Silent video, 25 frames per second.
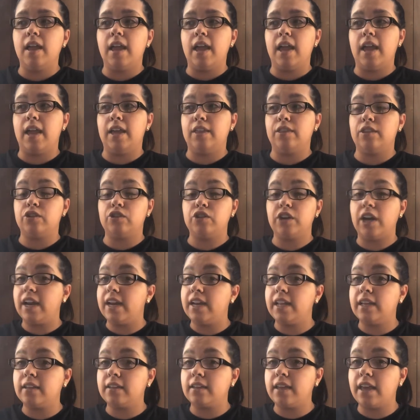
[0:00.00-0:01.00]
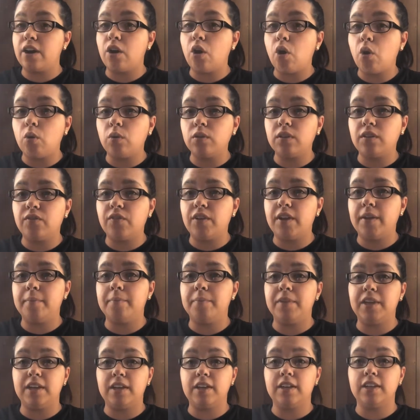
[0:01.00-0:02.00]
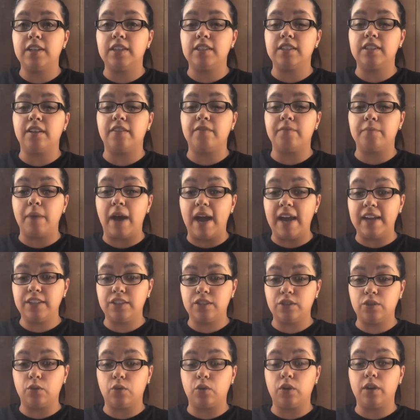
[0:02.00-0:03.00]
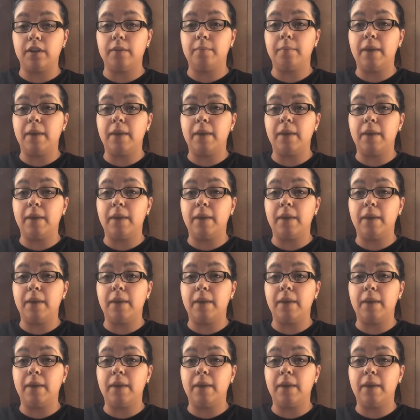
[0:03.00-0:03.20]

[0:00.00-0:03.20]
and they're trying to get a hold of him because of my story.